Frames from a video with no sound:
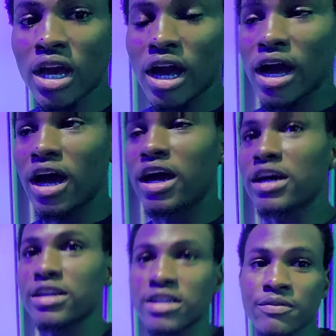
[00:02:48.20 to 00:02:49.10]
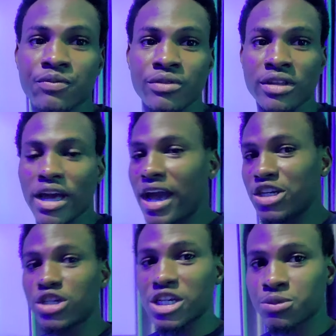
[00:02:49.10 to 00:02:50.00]
and I
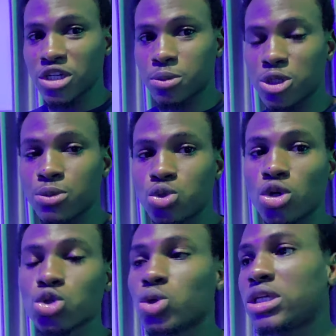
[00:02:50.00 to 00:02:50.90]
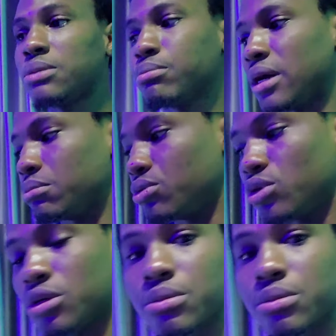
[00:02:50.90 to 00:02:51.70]
try as much as possible to also keep my book